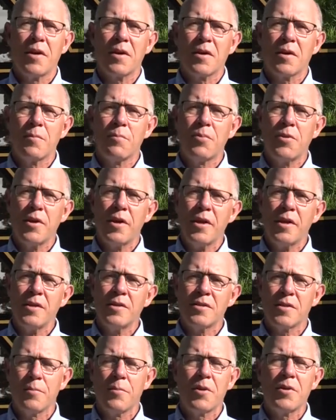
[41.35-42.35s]
completing
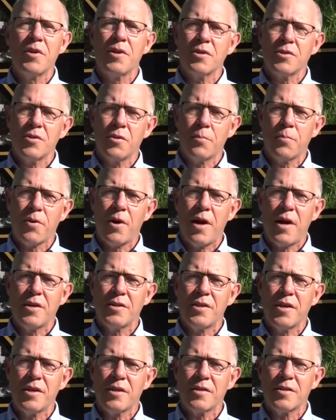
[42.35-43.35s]
some initial
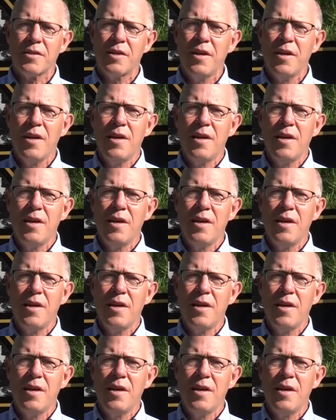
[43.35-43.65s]
projects